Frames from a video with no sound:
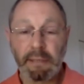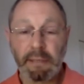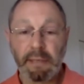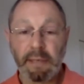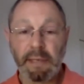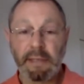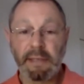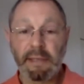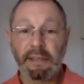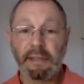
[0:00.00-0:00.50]

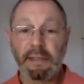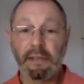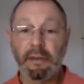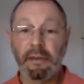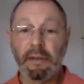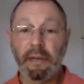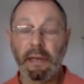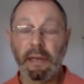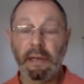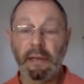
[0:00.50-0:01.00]
As I said
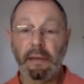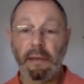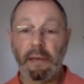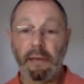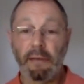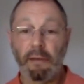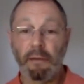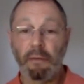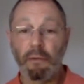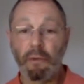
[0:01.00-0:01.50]
earlier,
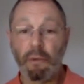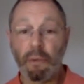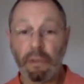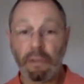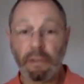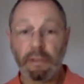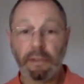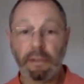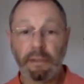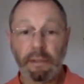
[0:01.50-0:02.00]
having walked
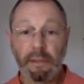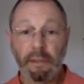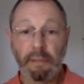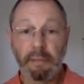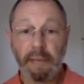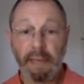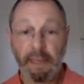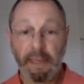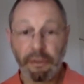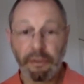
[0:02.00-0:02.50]
a
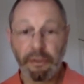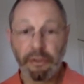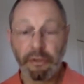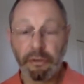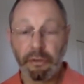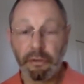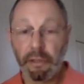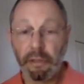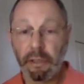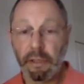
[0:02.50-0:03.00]
mile or
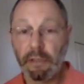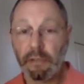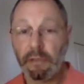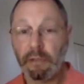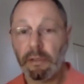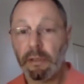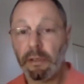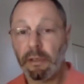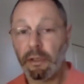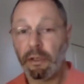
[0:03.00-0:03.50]
two in
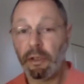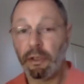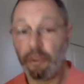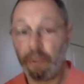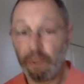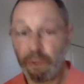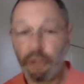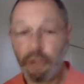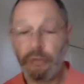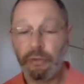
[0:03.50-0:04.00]
your
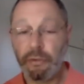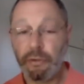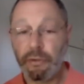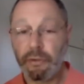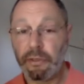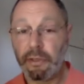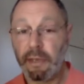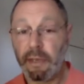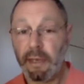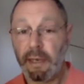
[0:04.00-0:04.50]

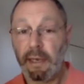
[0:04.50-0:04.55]
shoes,